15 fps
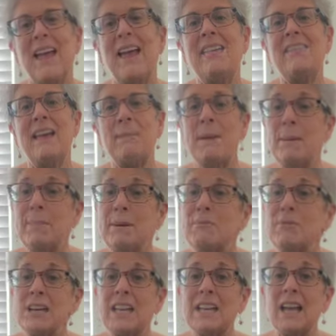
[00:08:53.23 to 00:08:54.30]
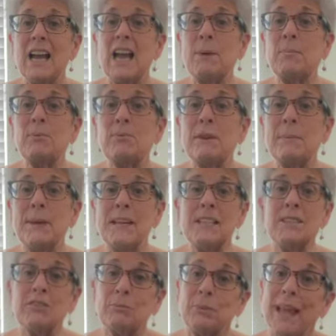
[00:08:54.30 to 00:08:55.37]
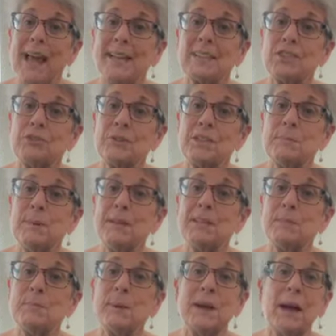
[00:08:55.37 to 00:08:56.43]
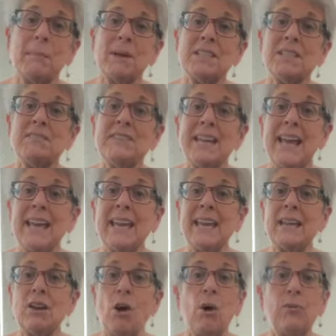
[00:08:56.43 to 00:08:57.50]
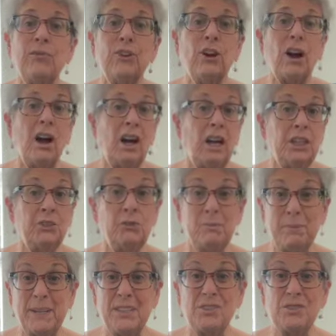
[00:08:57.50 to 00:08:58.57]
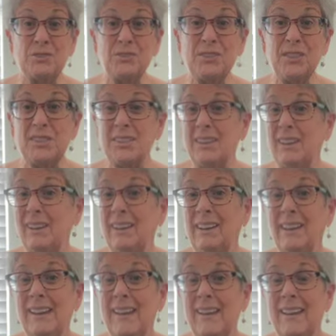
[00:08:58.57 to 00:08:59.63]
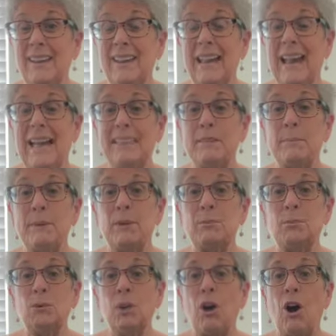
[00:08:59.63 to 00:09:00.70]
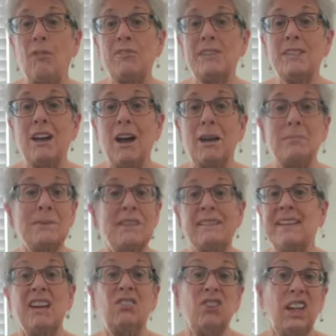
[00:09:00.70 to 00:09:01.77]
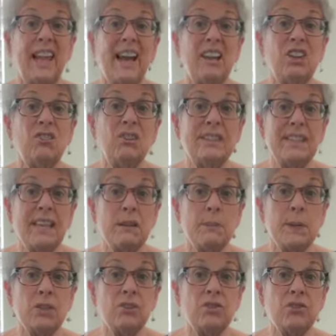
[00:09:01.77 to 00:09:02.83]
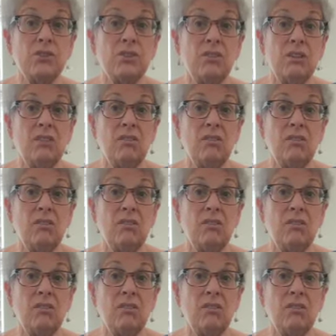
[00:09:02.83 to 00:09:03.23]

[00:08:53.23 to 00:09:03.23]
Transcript: They may be a couple repeats from last Christmas, but I must have taken over 100 pictures at the Biltmore. Oftentimes they don't allow you to take pictures in